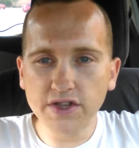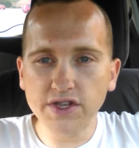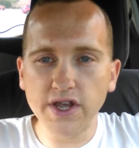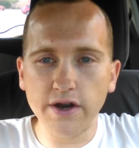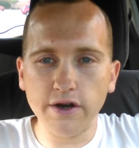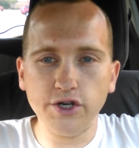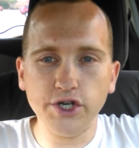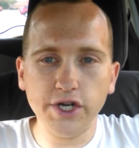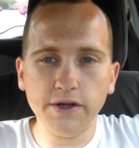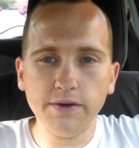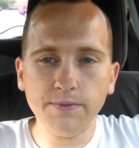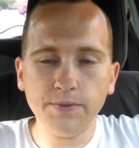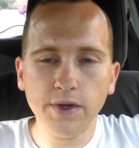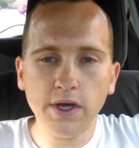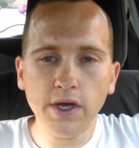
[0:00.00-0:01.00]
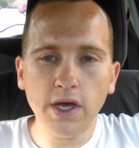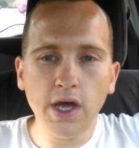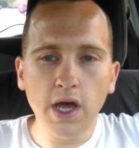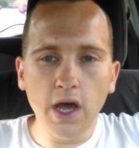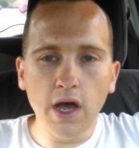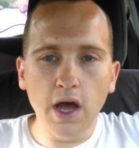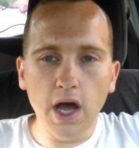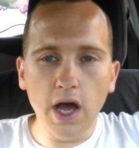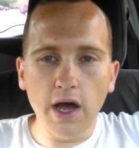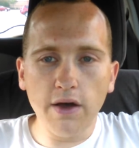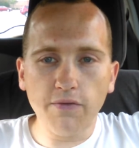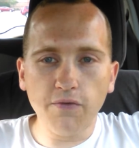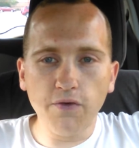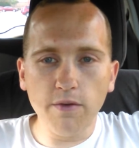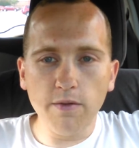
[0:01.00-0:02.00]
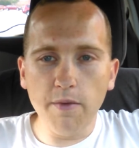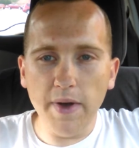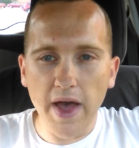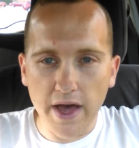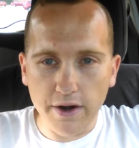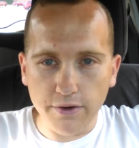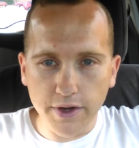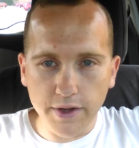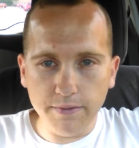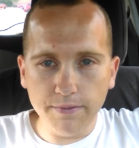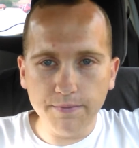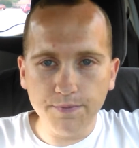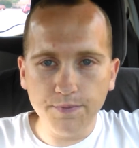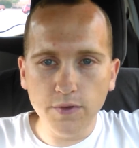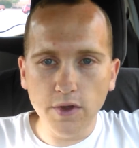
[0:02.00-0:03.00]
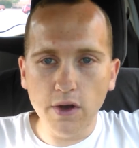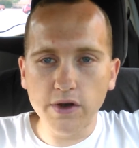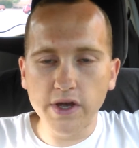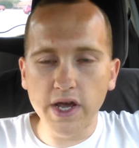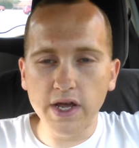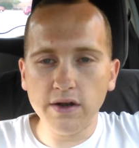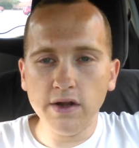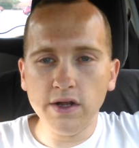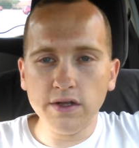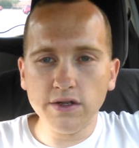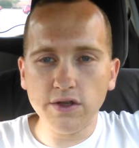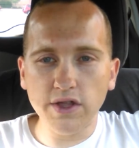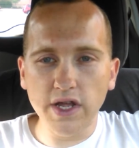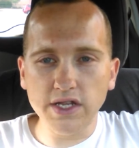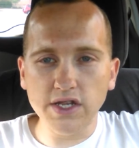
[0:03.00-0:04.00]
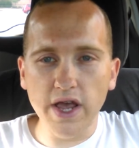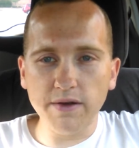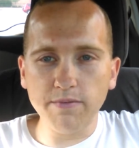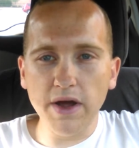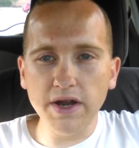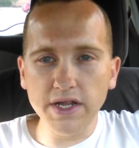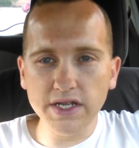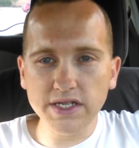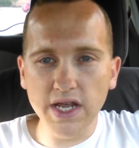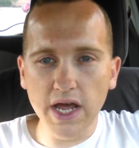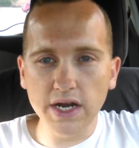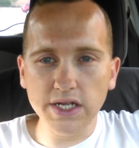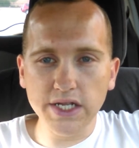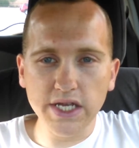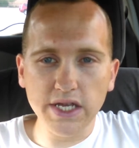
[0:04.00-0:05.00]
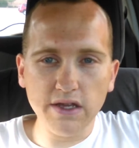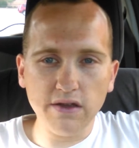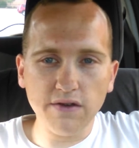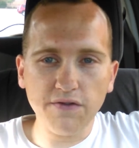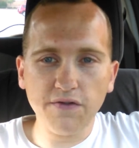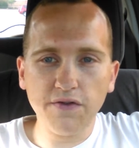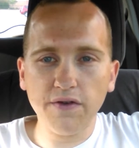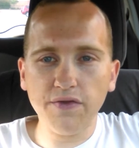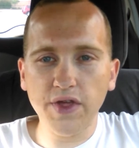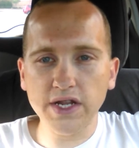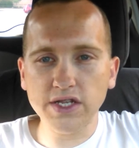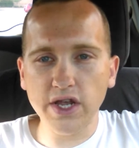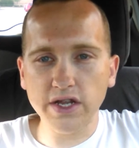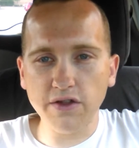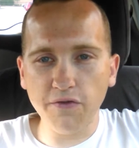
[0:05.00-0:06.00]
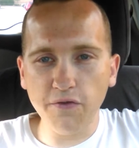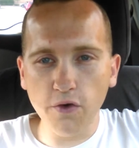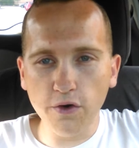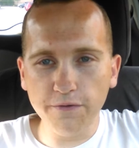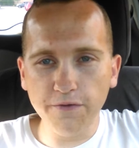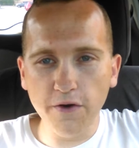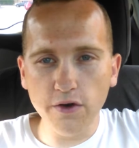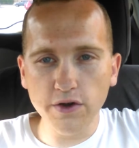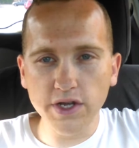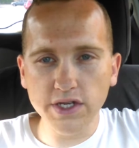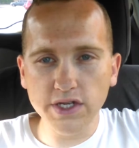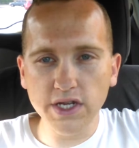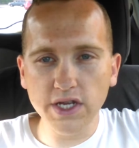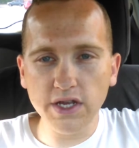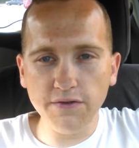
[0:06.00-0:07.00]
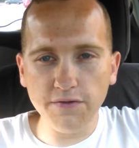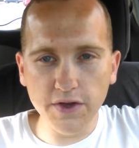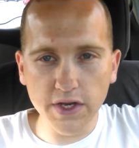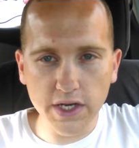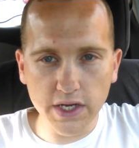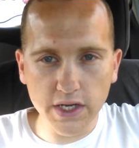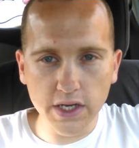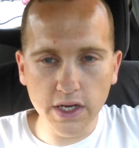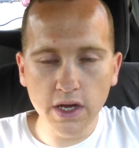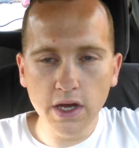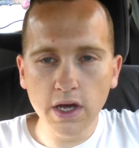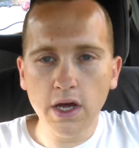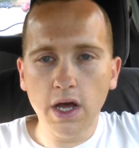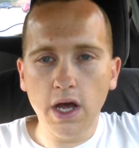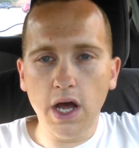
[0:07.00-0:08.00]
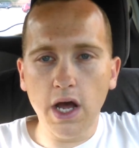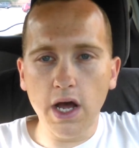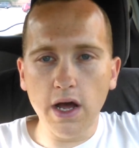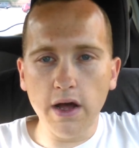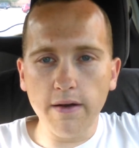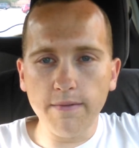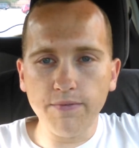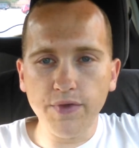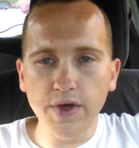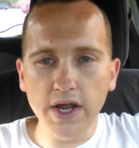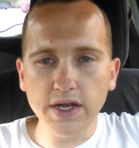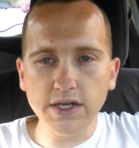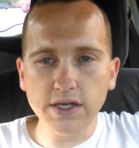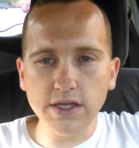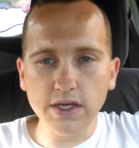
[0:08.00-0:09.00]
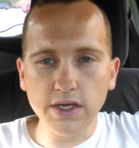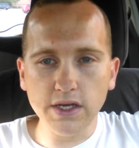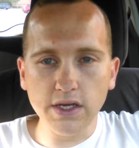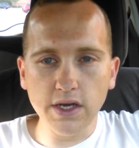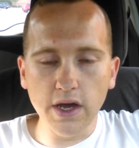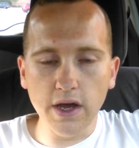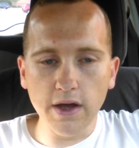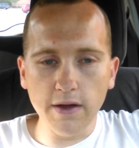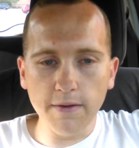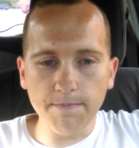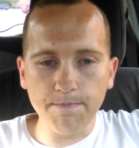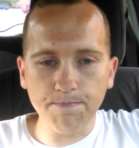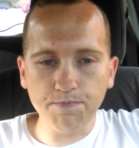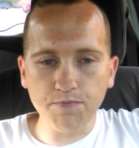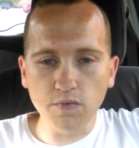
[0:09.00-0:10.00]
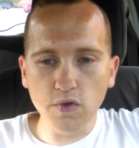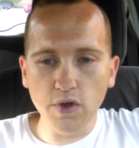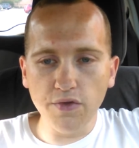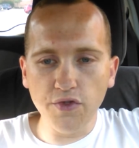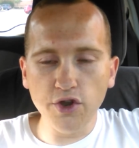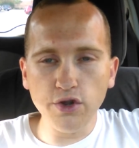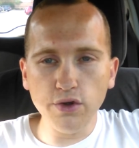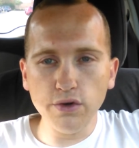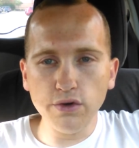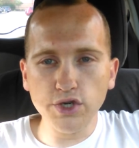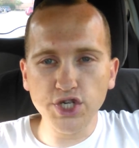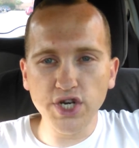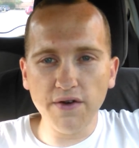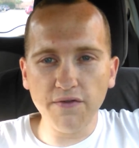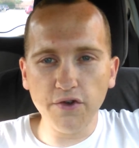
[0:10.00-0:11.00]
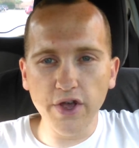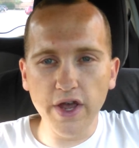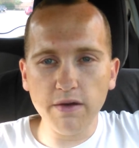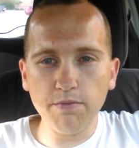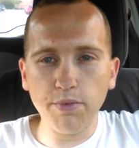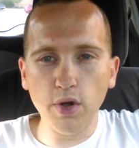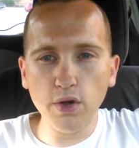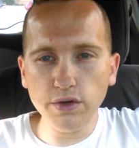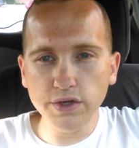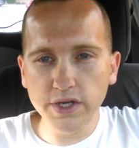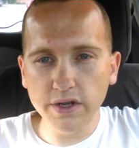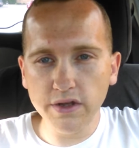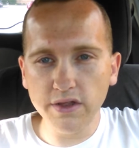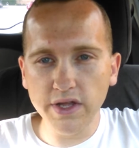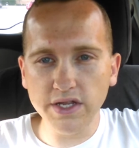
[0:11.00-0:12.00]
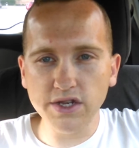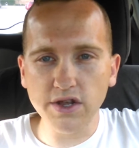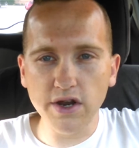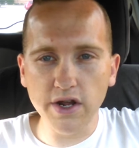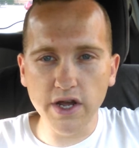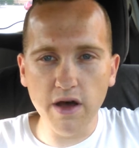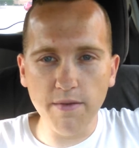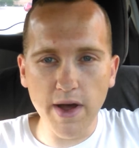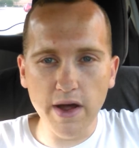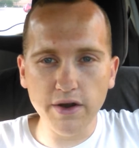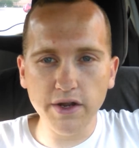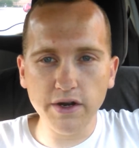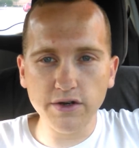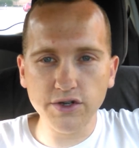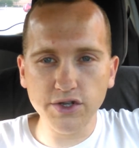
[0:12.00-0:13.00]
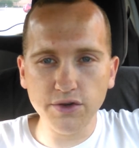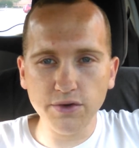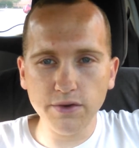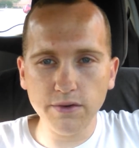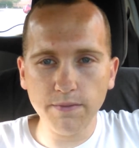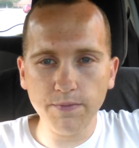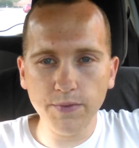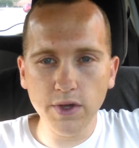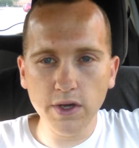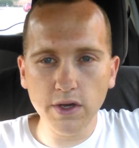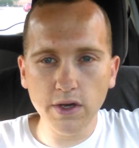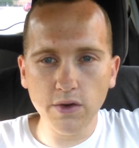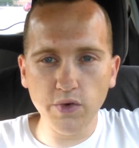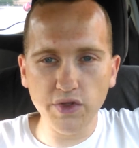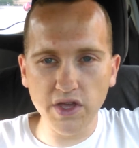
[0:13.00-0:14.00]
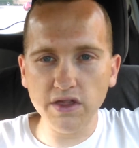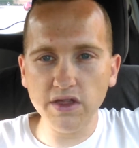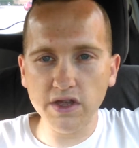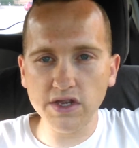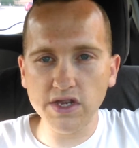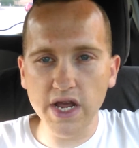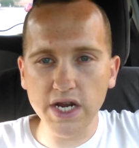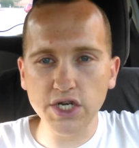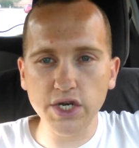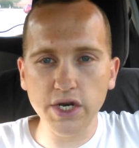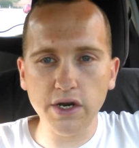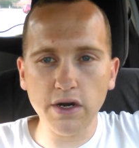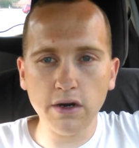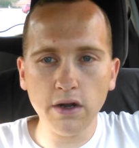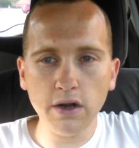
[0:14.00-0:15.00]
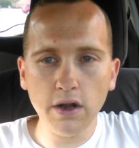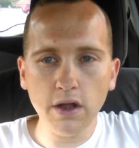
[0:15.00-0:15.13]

energy from a battery. Okay, so that's like my Nissan Leaf, that's like the Ford Focus EV, that's the new Chevrolet Bolt that's going to come out here soon, within this next year.